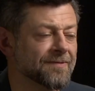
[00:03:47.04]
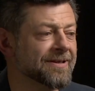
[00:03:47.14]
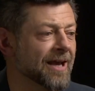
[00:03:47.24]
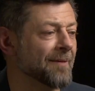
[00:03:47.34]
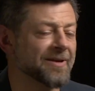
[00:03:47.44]

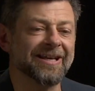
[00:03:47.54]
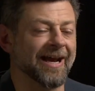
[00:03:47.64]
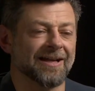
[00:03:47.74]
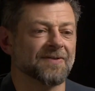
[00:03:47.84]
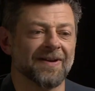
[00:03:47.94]
Yeah,
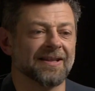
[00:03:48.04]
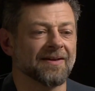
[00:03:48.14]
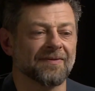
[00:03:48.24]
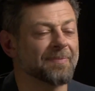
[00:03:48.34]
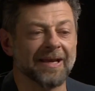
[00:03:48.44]
it's fair.
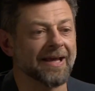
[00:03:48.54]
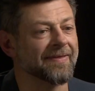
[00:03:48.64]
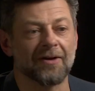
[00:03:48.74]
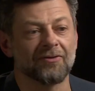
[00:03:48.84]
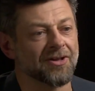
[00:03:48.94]
Being at
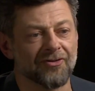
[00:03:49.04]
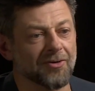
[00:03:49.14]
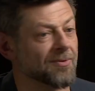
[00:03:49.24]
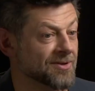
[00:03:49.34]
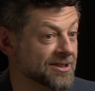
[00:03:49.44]
that
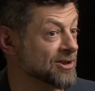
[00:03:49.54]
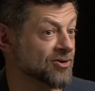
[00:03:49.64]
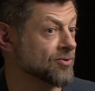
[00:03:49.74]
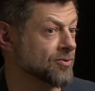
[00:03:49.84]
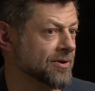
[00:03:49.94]
read-through was
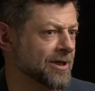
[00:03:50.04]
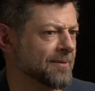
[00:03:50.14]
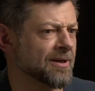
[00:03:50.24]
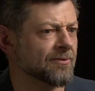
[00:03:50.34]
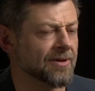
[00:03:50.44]
extraordinary. I
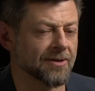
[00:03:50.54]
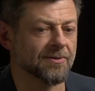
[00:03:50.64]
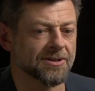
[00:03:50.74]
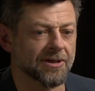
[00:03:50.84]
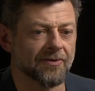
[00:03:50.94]
mean, it really
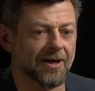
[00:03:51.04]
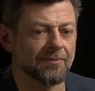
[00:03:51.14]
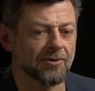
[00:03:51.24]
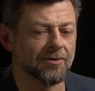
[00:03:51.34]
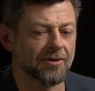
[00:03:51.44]
was
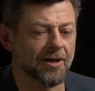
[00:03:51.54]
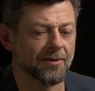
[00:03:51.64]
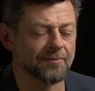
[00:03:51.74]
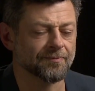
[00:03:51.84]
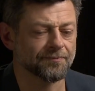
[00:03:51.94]
incredible.
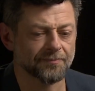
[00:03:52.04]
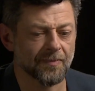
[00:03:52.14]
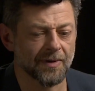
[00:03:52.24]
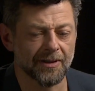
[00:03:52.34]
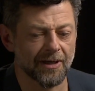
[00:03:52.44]

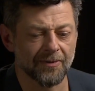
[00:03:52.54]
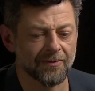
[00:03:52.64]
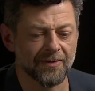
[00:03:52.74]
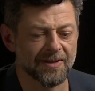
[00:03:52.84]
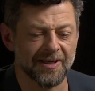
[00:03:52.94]

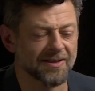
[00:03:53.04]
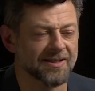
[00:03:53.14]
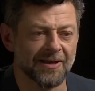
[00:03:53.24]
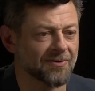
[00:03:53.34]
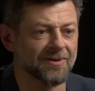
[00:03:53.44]

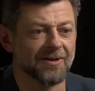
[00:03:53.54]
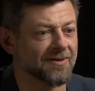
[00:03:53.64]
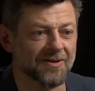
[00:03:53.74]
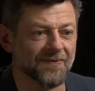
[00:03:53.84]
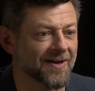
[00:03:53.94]
Seeing all
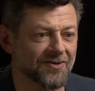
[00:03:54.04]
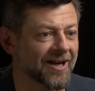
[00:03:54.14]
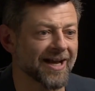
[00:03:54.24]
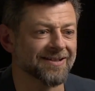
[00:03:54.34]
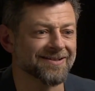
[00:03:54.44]
those
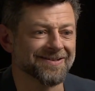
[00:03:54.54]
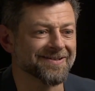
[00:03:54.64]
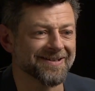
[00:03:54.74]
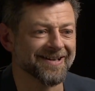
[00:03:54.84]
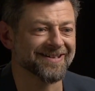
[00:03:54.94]
veteran actors
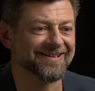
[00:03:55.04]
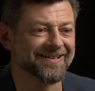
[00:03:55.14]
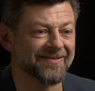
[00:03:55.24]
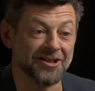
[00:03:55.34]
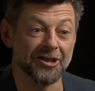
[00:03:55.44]
and then
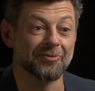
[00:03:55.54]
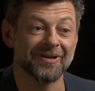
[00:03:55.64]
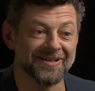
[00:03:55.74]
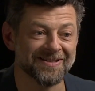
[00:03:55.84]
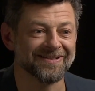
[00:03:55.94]
the
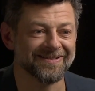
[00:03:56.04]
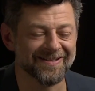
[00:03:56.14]
newbies,